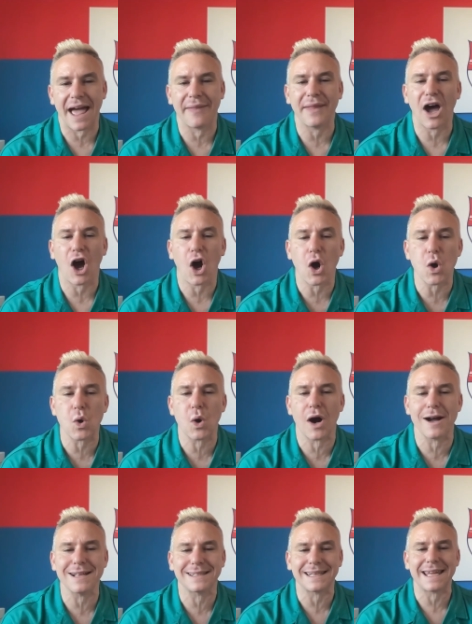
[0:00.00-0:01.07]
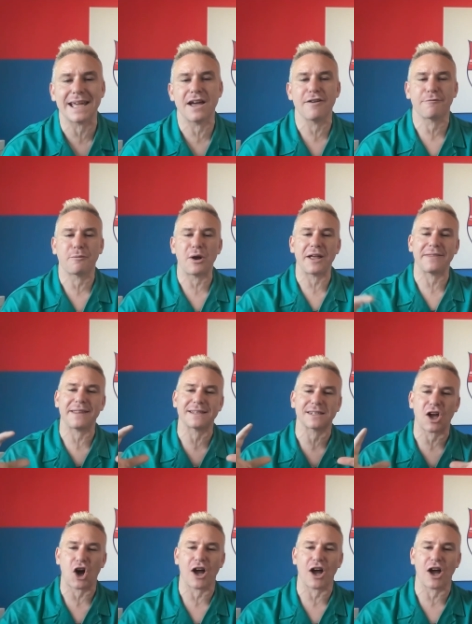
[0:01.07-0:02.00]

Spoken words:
And the whole idea of putting this